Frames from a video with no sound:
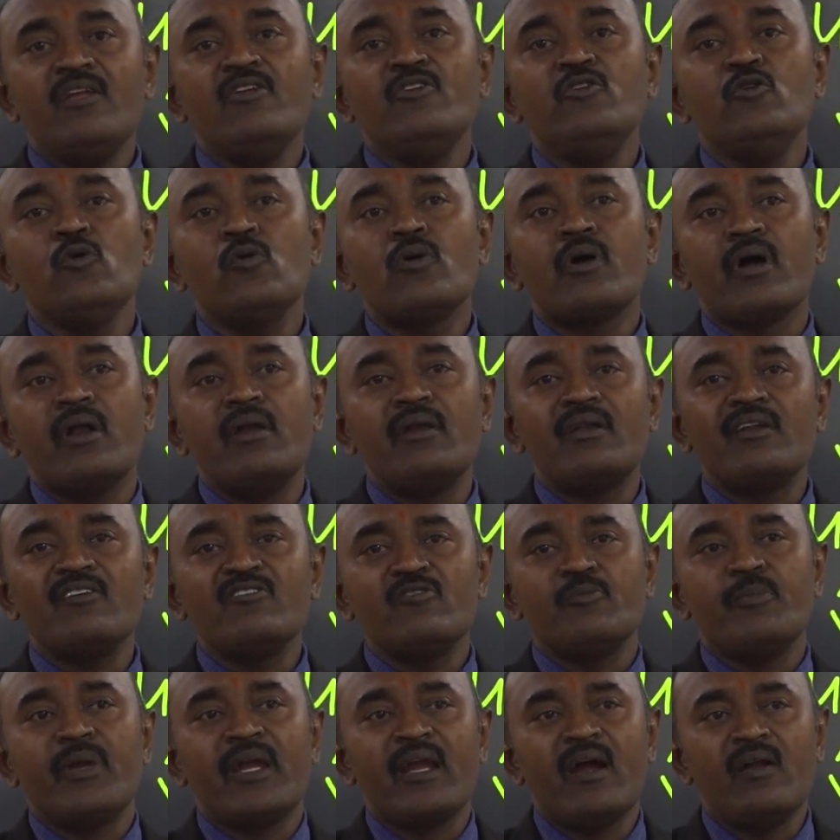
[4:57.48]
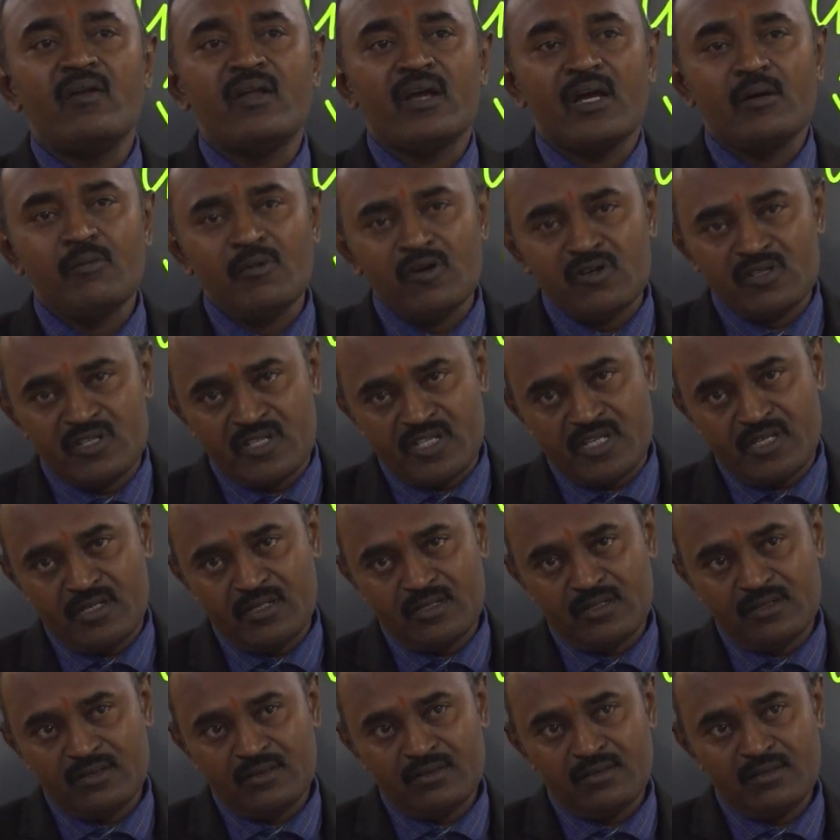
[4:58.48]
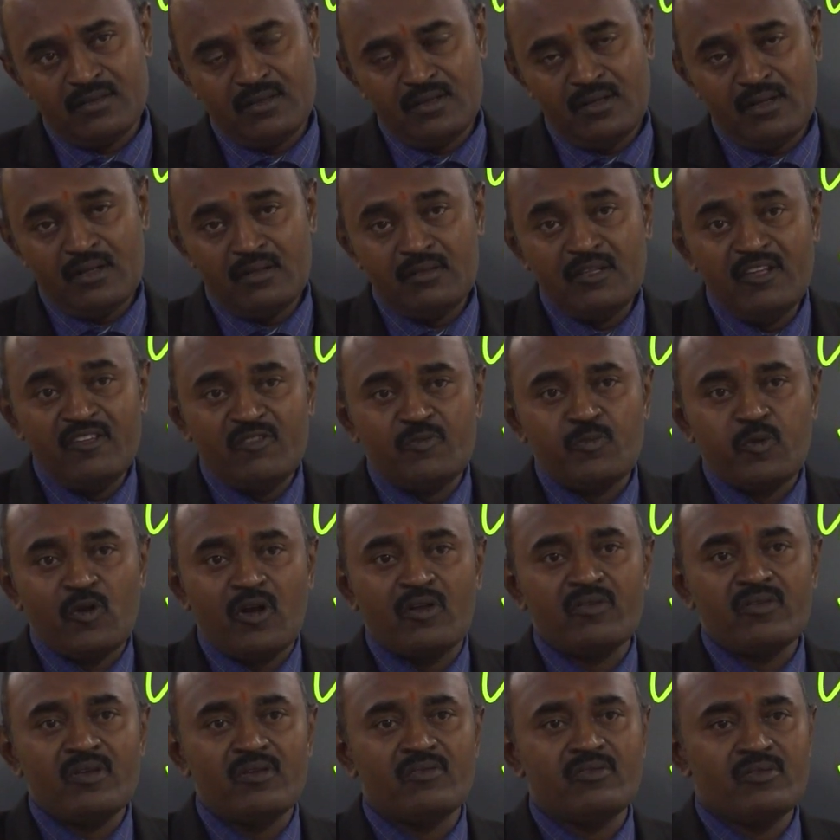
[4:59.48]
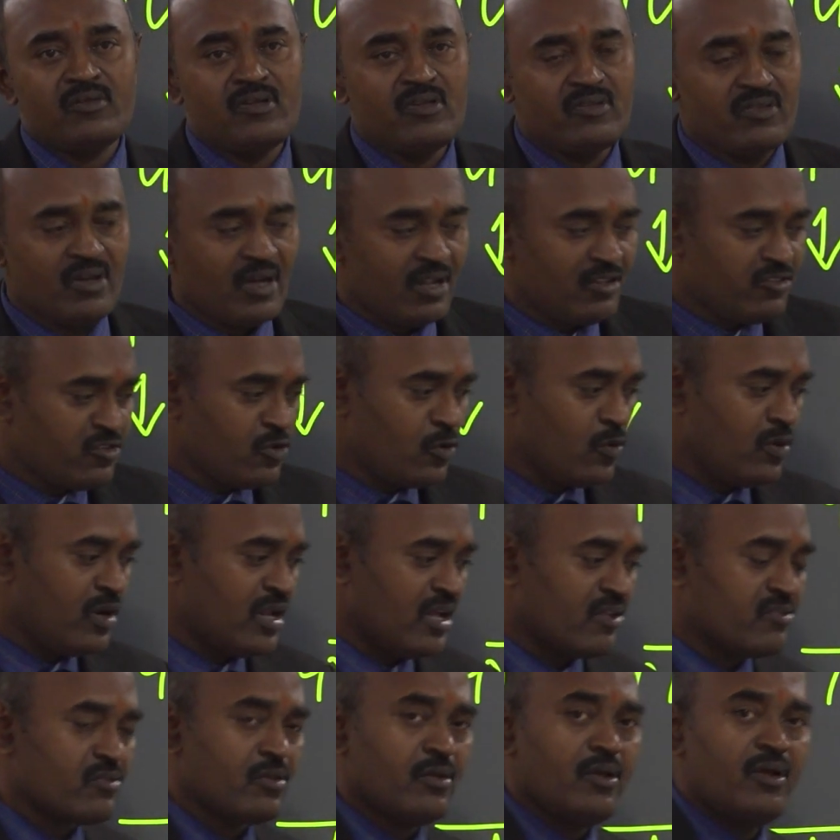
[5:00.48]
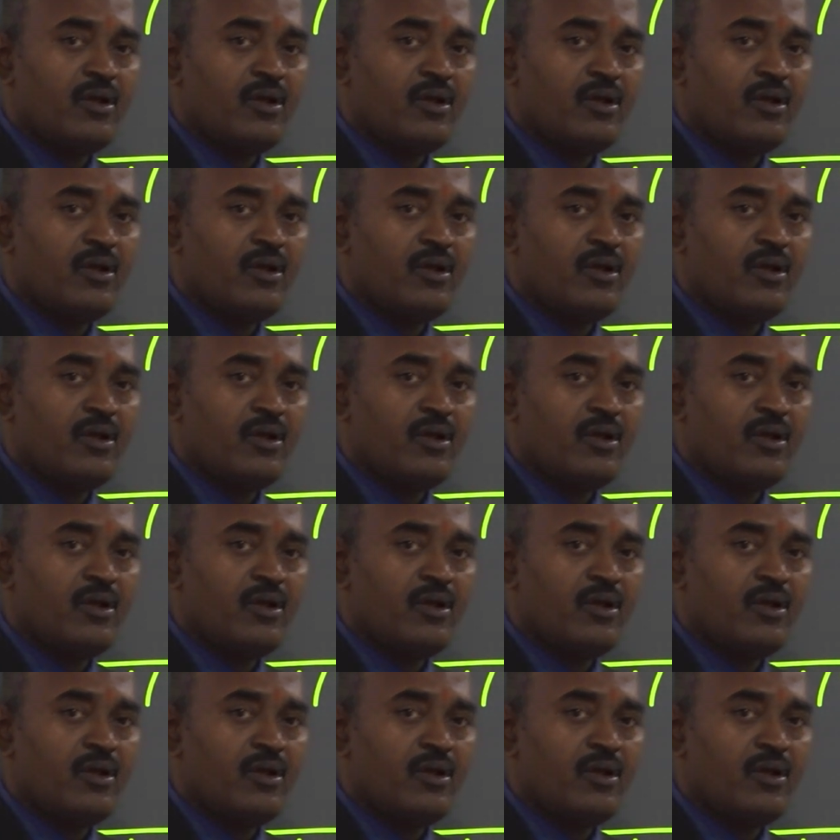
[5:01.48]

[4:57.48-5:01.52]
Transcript: new countries began to emerge. This process is also known as